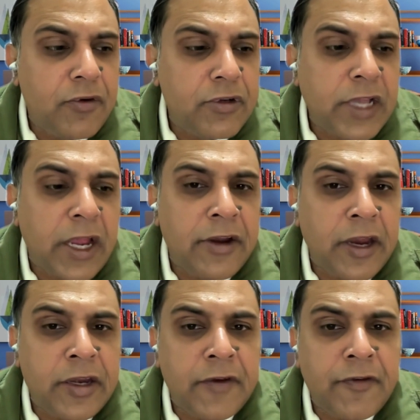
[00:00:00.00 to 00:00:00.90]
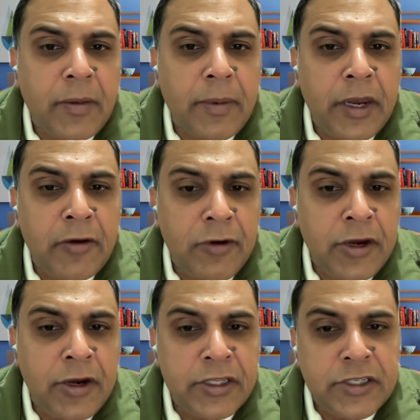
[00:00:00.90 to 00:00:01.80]
foods high in dietary fiber,
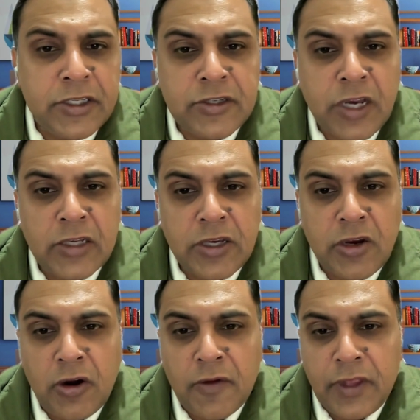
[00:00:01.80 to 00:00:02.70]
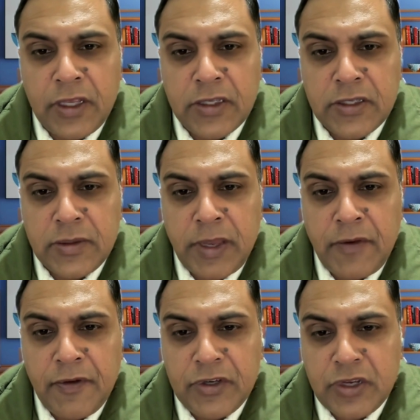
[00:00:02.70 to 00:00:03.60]
insulin resistant starch, and a lot of these
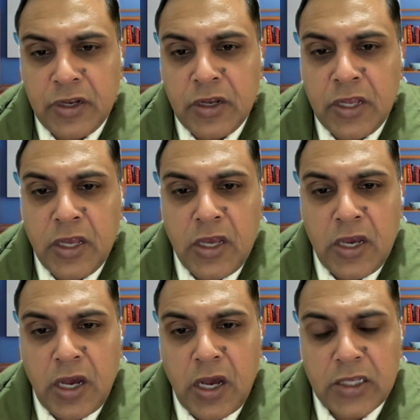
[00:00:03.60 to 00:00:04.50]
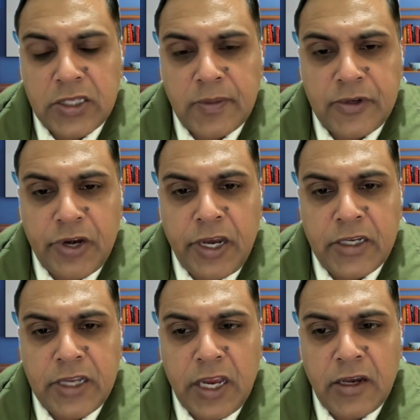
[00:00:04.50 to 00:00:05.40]
beneficial
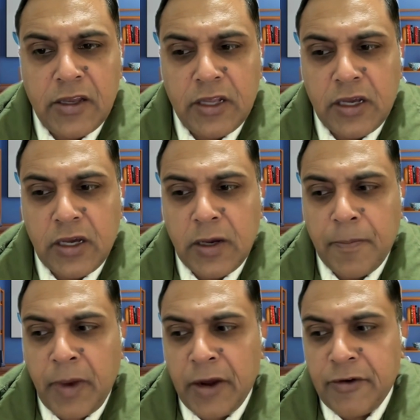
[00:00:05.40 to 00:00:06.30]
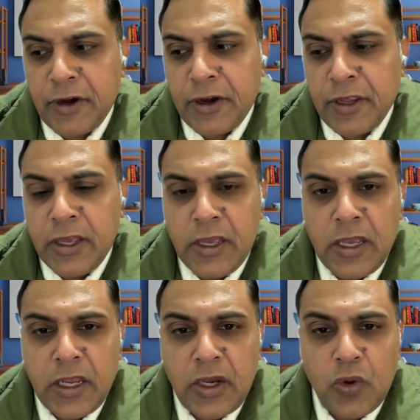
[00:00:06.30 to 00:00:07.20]
substrates, right? Bitrate
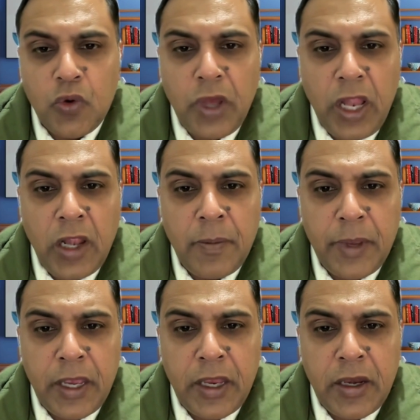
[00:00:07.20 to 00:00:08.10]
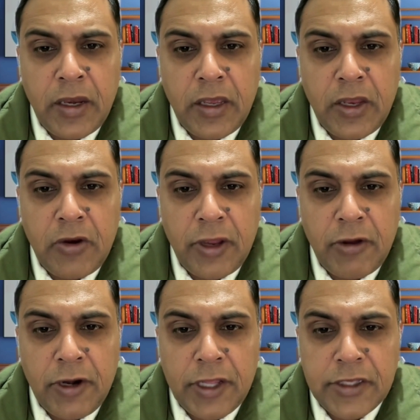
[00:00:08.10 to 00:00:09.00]
do help in
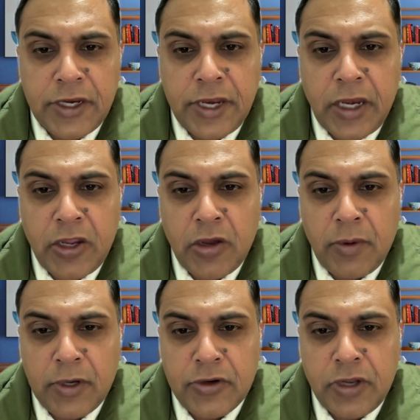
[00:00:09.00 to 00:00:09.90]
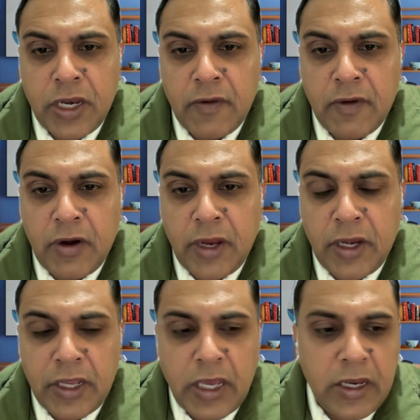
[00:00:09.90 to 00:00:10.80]
regulating satiety or blood sugar level,
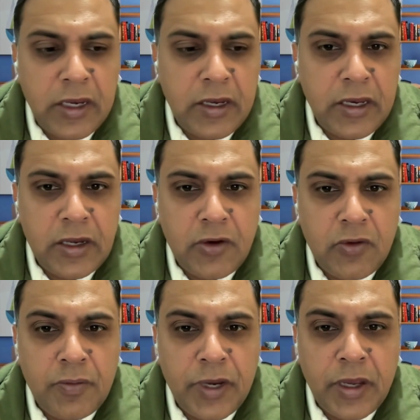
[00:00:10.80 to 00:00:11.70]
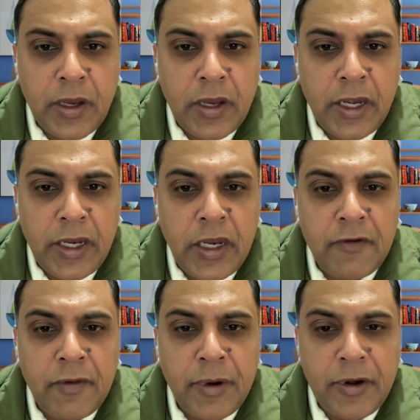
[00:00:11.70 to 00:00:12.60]
right? And it do play a
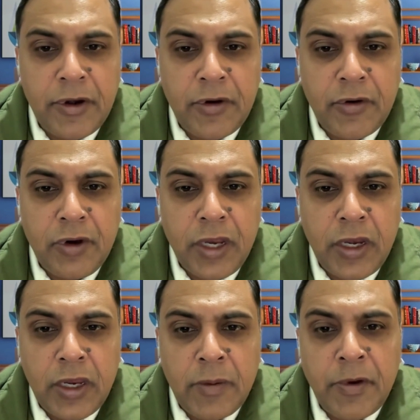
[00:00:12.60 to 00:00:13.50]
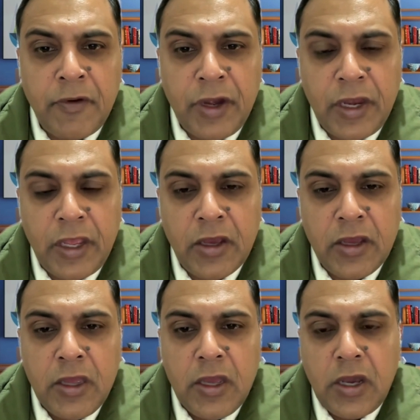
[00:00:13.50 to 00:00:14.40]
anti-inflammatory role in preventing
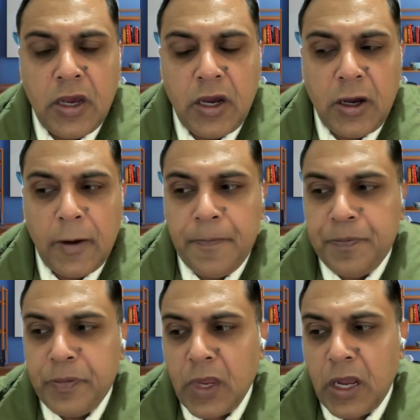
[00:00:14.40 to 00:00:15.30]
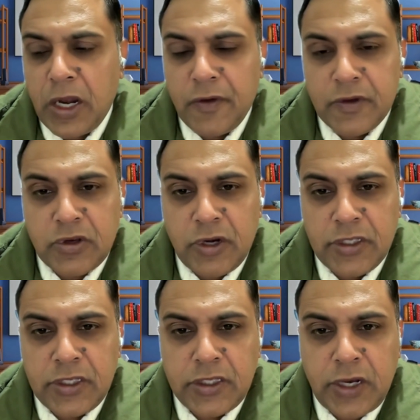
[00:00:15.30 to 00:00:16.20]
uh, cardiovascular
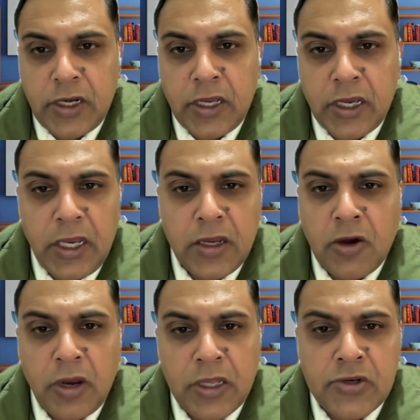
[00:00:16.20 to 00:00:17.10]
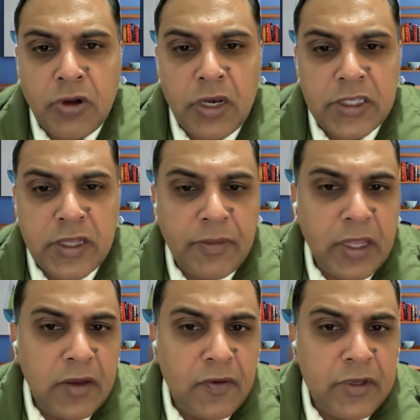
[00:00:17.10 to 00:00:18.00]
disease, right? Again, cholesterol is
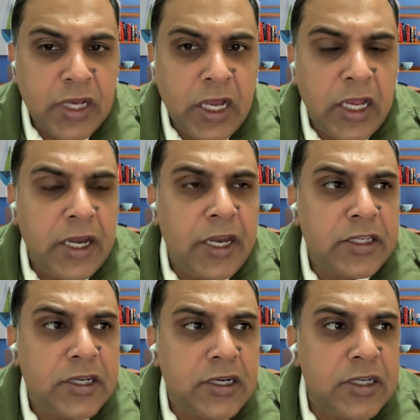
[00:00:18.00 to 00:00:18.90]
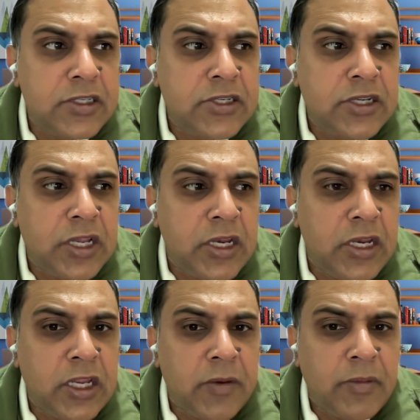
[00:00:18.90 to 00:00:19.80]
something which I had discussed
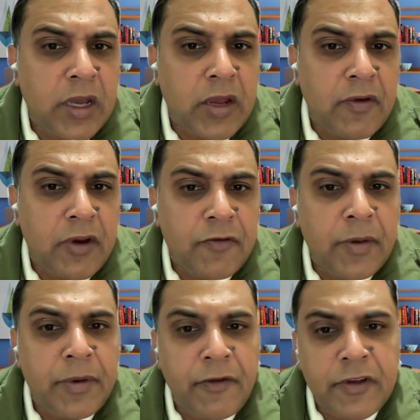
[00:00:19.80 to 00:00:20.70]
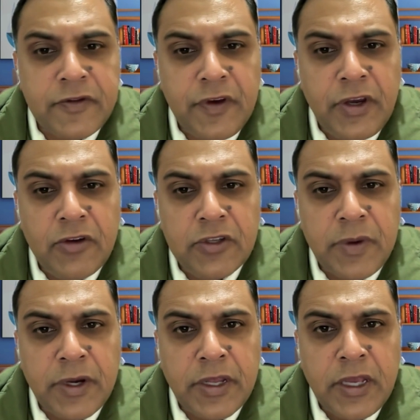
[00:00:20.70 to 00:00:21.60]
in my one of my previous videos,
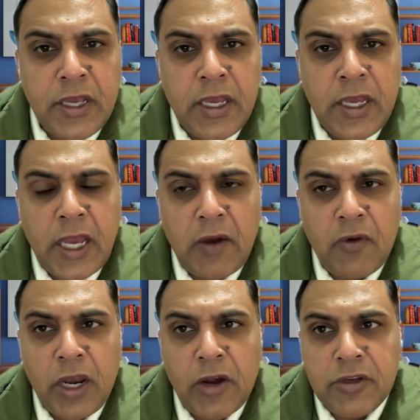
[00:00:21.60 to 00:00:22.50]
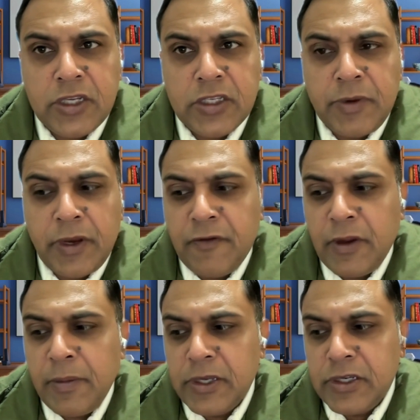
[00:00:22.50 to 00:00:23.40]
but I would like to just
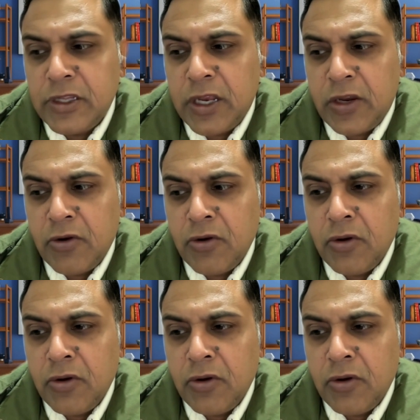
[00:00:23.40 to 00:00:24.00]
briefly mention that,